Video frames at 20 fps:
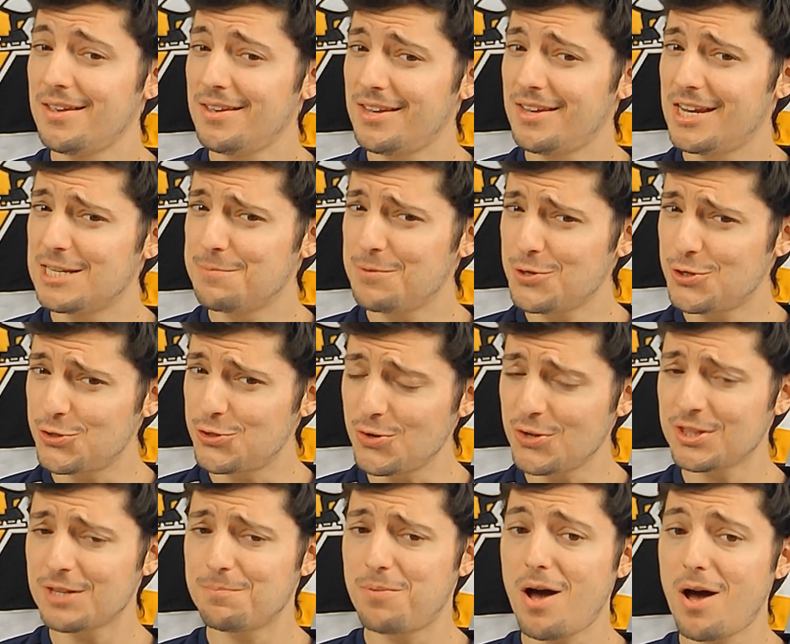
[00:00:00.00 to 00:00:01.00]
he's been
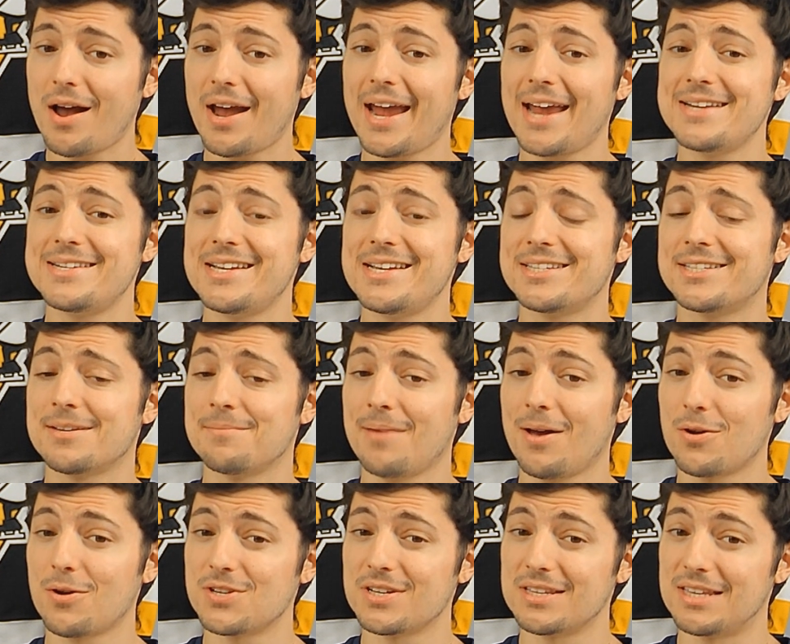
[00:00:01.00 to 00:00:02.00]
shooting the puck a decent
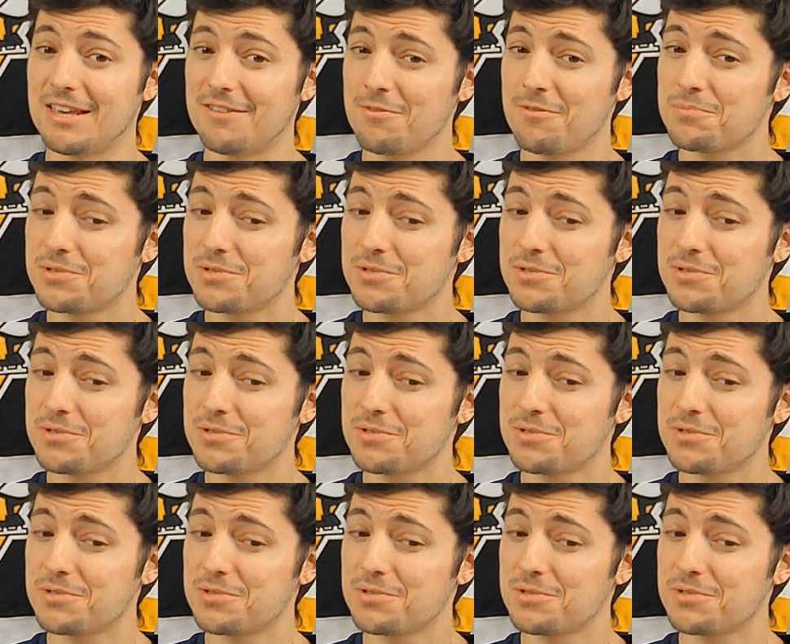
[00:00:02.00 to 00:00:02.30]
amount to give